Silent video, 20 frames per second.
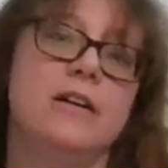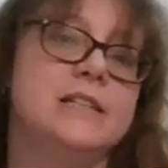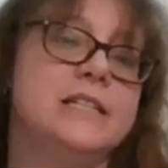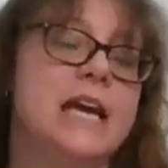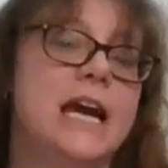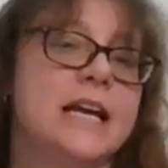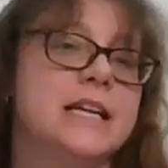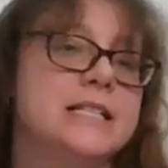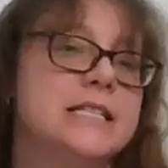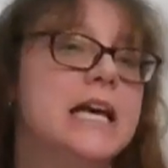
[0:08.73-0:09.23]

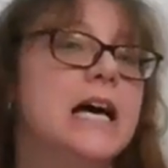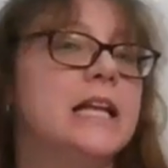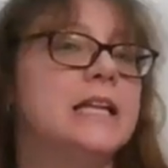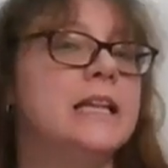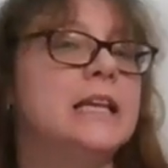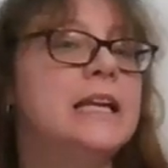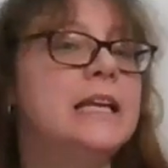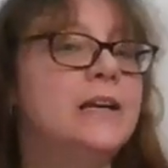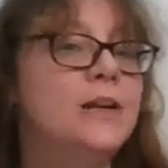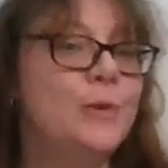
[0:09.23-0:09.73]
text a
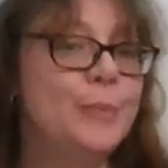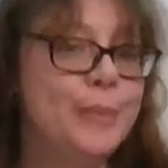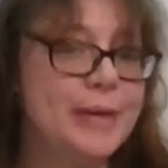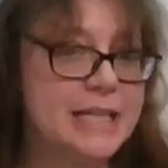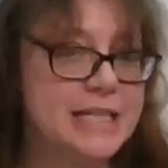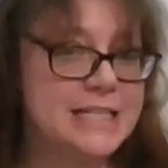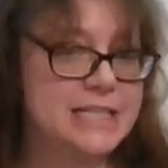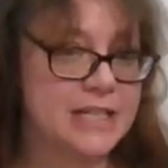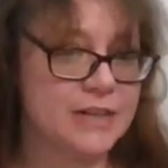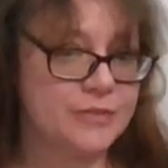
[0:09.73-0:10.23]
little
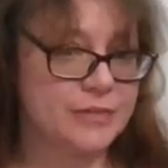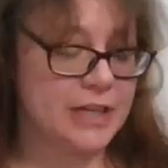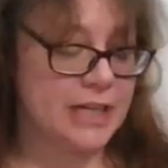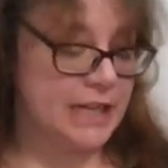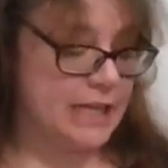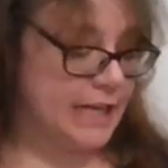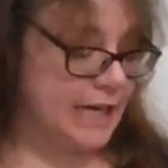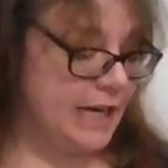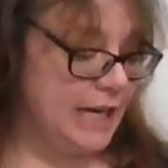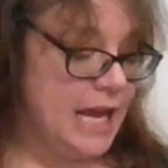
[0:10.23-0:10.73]
bit
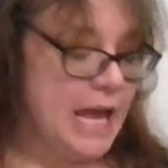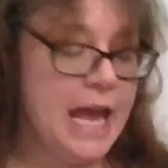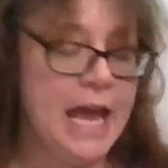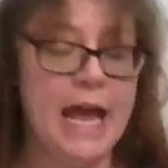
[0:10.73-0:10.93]
differently.